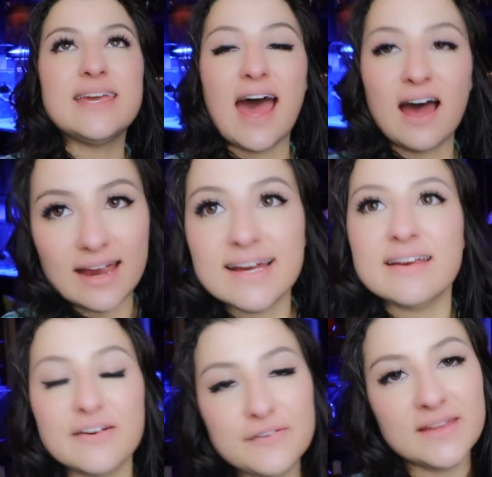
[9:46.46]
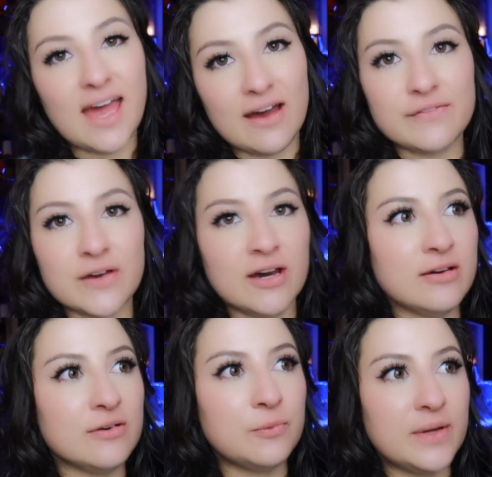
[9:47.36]
Yeah, I I, I definitely have
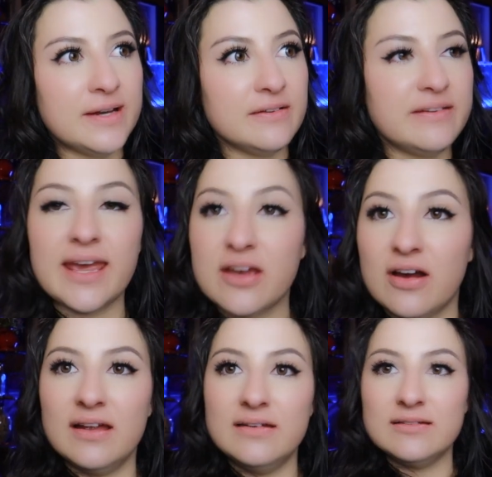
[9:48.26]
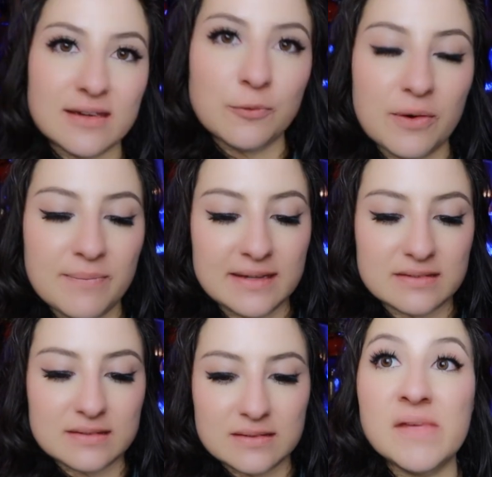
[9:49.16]
a weird take on and what
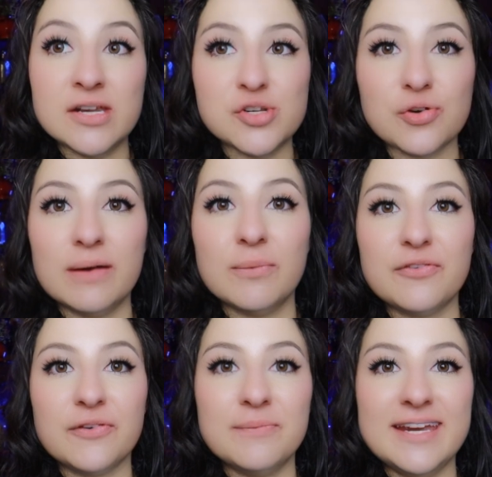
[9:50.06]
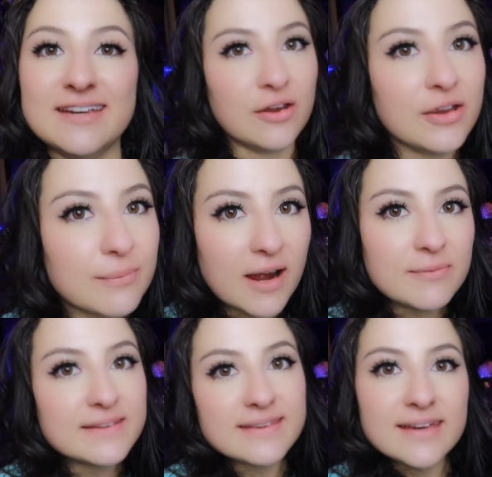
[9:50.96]
makes it enjoyable for me. I know you're
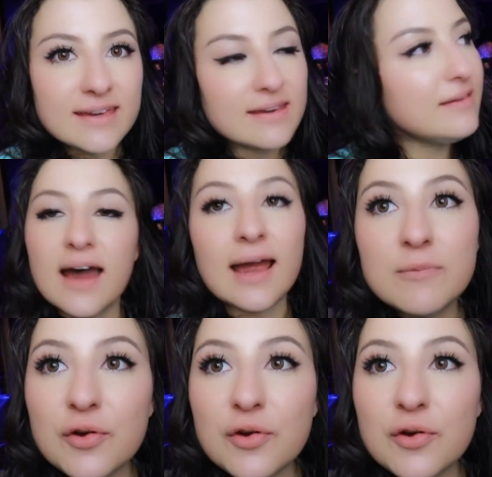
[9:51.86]
probably thinking I'm